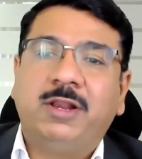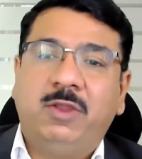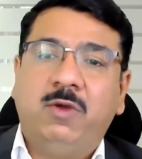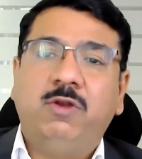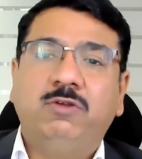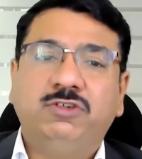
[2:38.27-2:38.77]

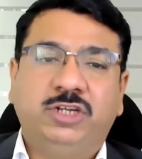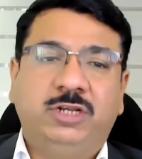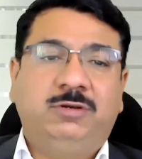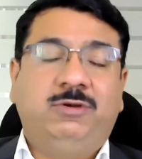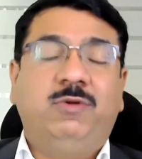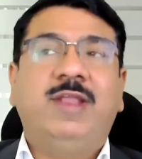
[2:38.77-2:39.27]

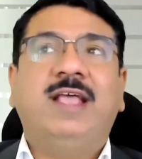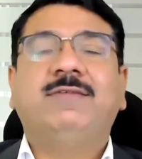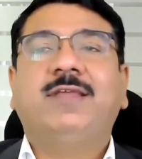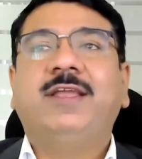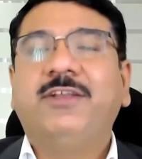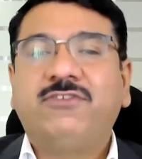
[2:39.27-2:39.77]
revolution known
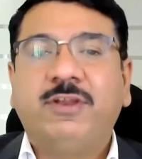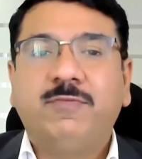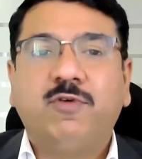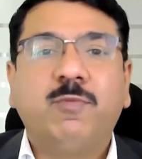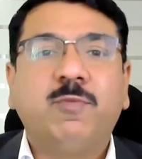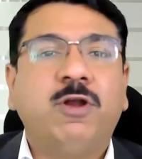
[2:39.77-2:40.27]
as Industry
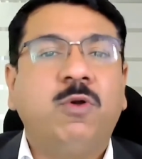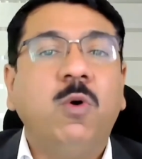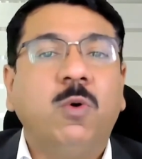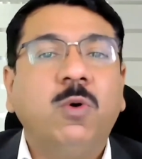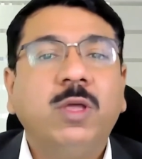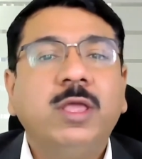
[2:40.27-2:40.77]

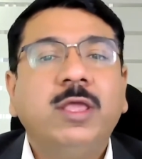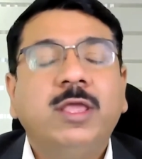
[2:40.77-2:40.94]
4.0,